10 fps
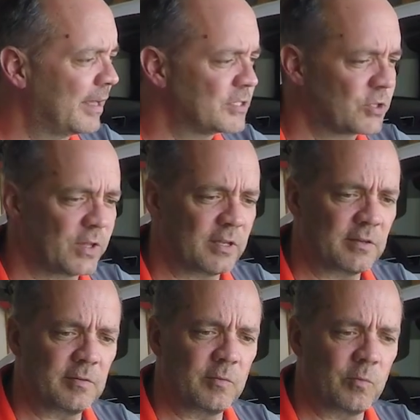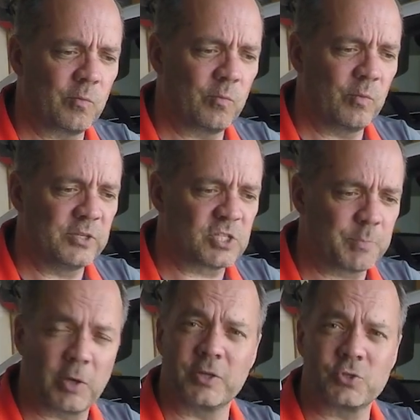so that in
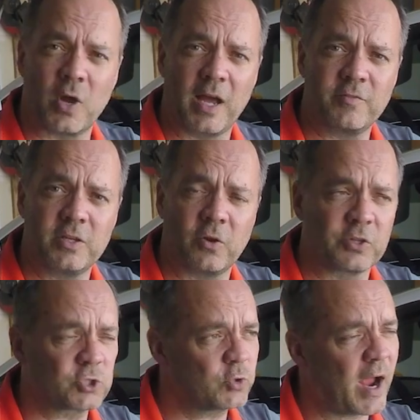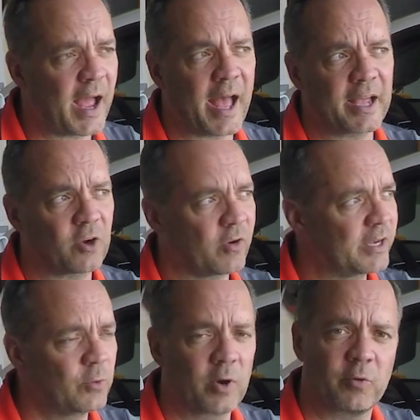spirited driving on the track or
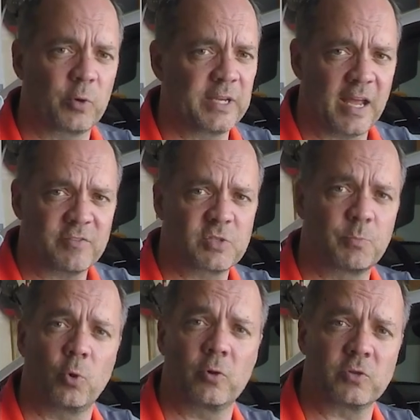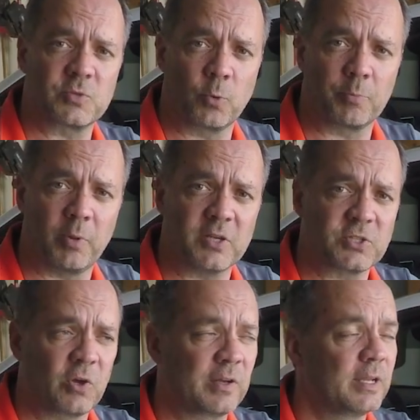anywhere when you have Sport or Sport Plus
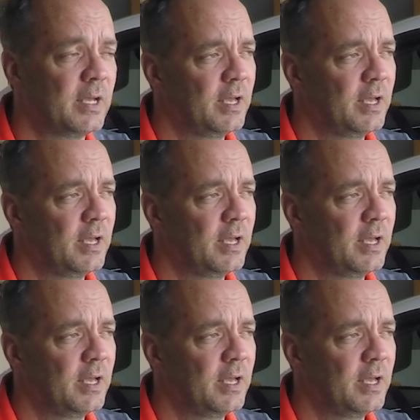on,